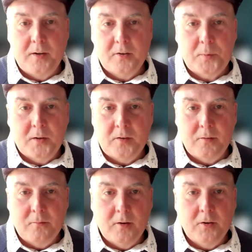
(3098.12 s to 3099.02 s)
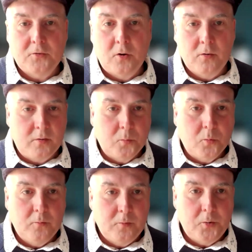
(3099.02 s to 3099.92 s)
been expressing very strong
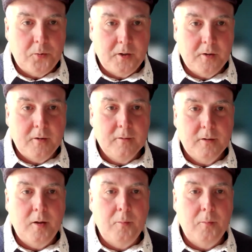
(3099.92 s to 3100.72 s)
support for nuclear.